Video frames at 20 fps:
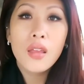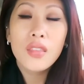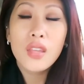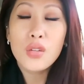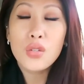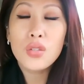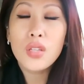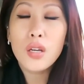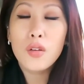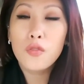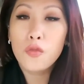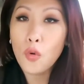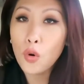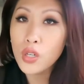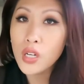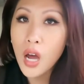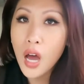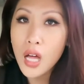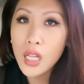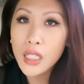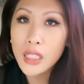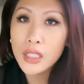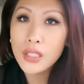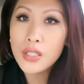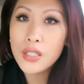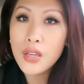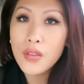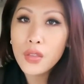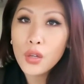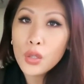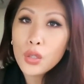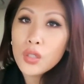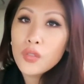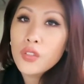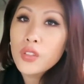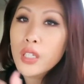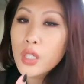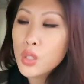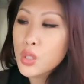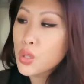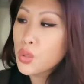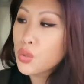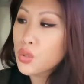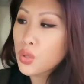These are like $4 and they're good for like two